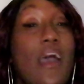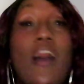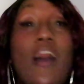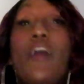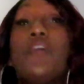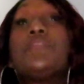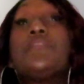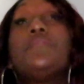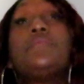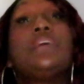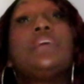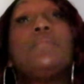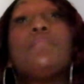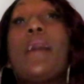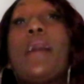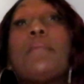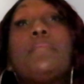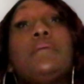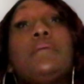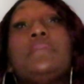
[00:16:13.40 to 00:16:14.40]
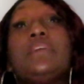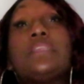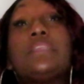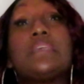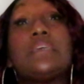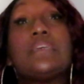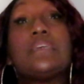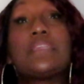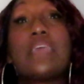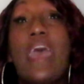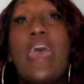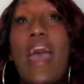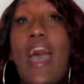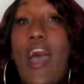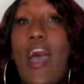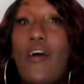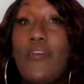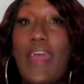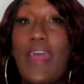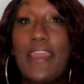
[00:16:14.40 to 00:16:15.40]
i don't know nothing about bb sis
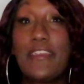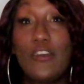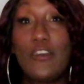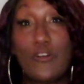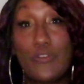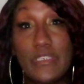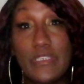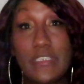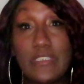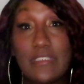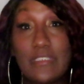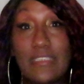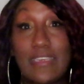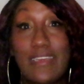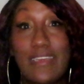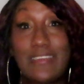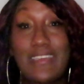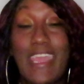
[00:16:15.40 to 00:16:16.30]
all i know is